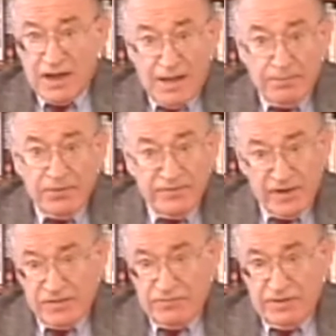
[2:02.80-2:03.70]
a couple of
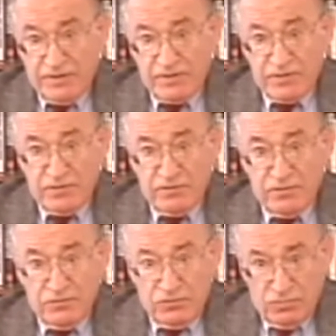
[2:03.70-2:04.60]
x-rays
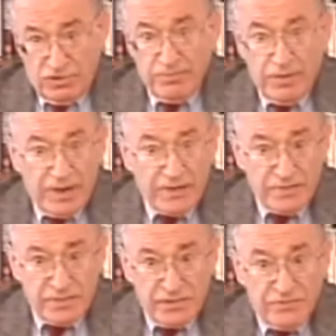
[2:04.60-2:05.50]
during
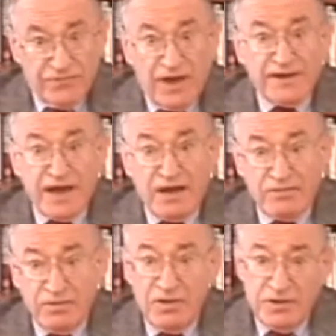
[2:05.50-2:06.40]
pregnancy to find
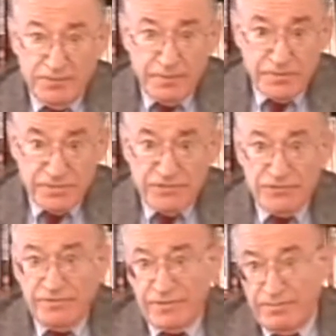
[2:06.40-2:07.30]
out the
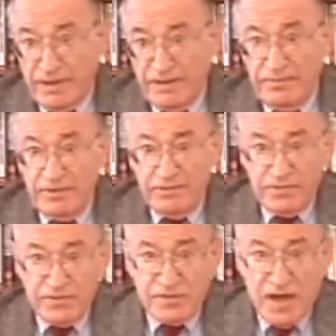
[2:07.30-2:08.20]
position of the baby or
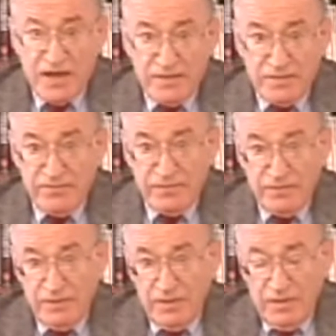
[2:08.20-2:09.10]
the size of
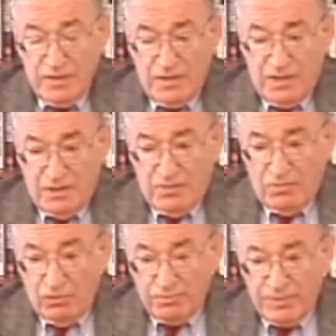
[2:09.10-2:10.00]
the uh,
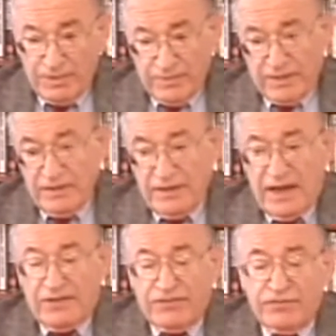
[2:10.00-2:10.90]
opening, the
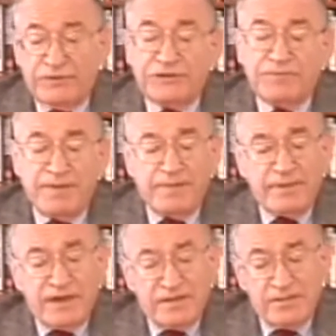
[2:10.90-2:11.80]
canal through which the
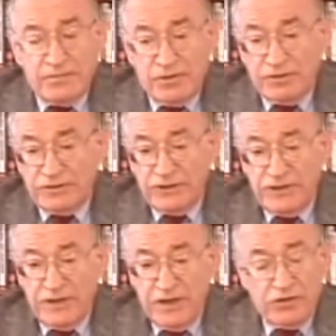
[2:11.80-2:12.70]
baby has emerged.
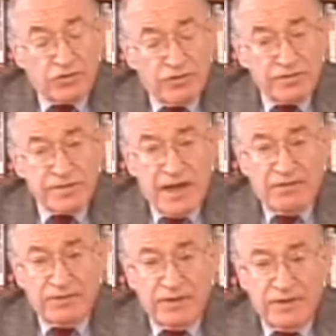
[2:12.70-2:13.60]
It turns
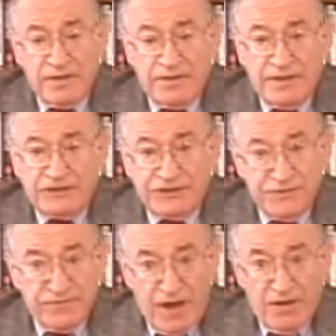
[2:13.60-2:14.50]
out that
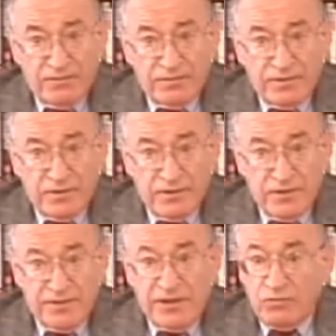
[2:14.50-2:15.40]
she found
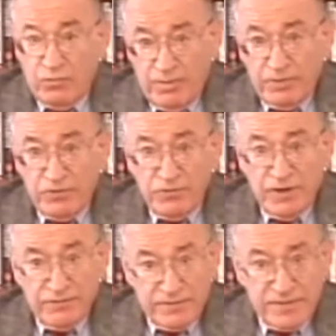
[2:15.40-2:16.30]
that women who
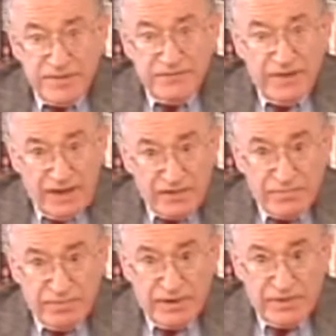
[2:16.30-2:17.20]
had received
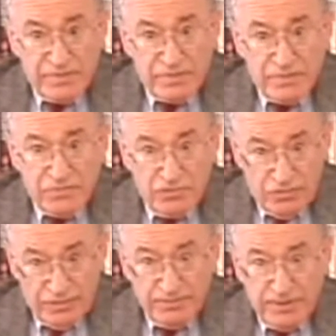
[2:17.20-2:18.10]
x-rays
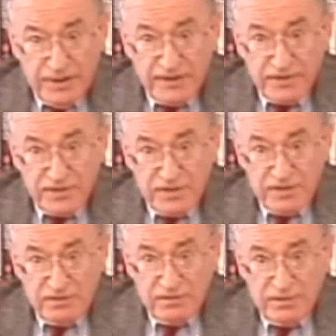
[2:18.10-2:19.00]
during
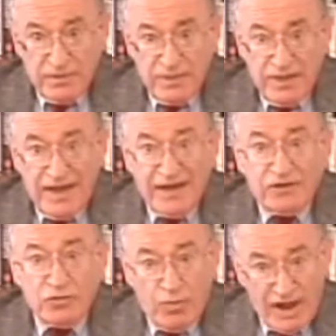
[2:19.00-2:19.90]
pregnancy had
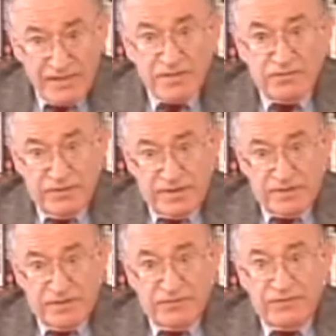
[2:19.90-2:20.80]
twice the
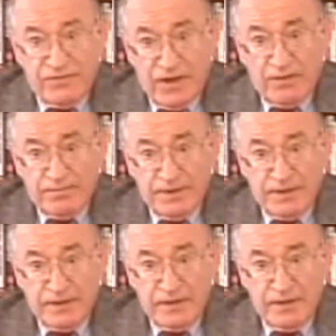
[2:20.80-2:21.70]
risk of
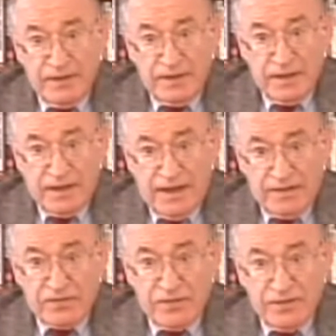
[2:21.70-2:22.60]
developing
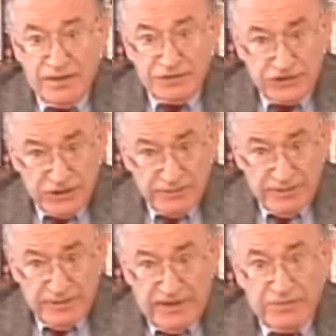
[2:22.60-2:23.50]
cancer in their
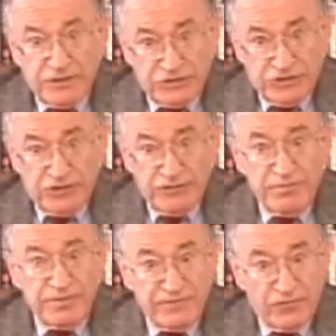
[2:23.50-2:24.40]
children, that the
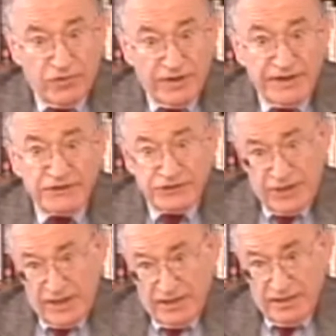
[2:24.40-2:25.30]
children before age
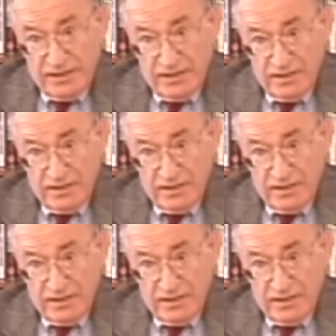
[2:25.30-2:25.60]
10